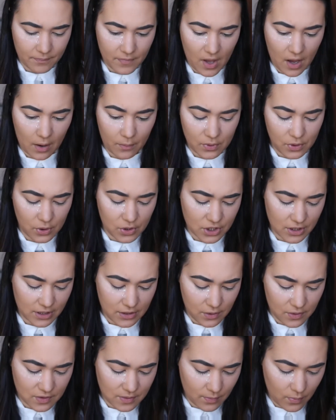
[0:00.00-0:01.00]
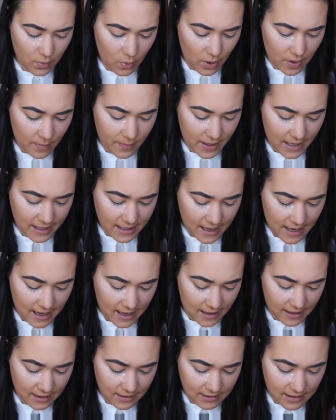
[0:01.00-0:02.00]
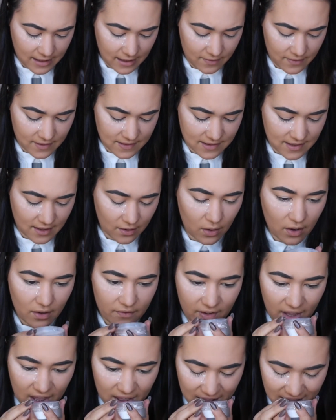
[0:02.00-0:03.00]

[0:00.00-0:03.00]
I would usually use more, but I can't get this thing off.